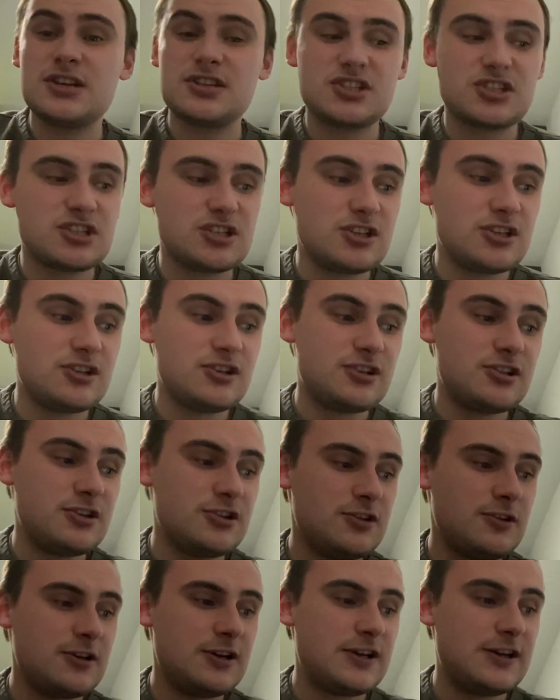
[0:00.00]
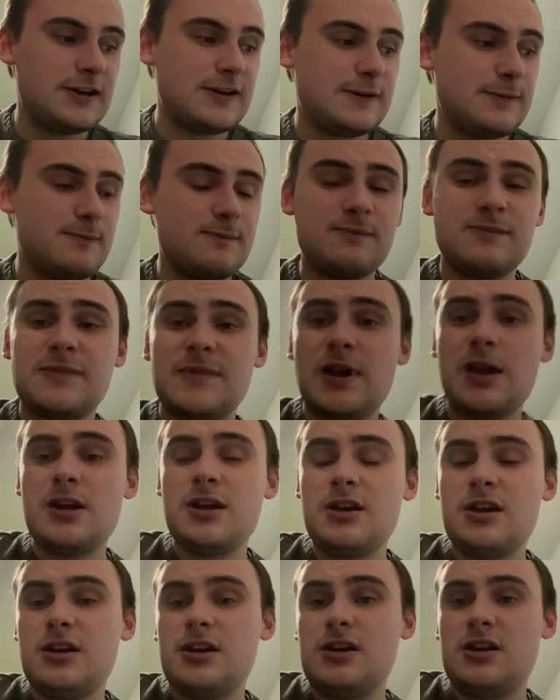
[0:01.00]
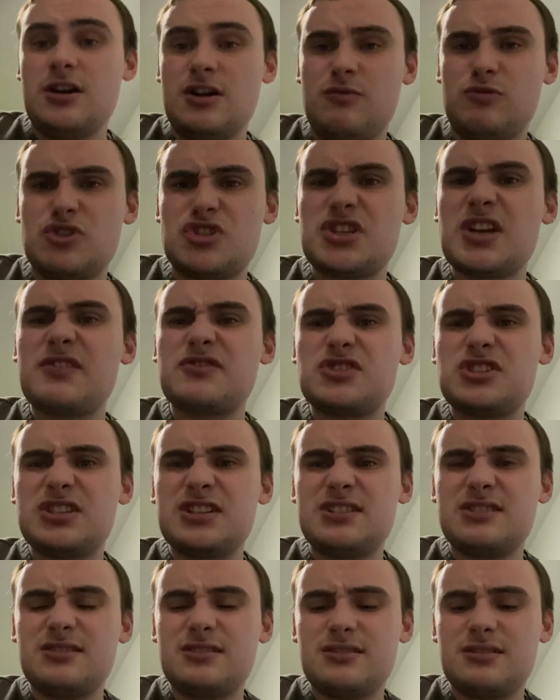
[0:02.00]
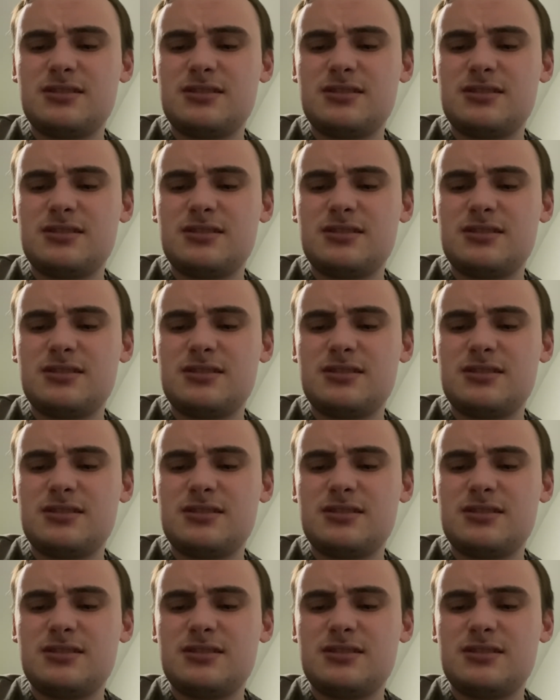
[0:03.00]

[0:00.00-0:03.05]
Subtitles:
So, we'll just have to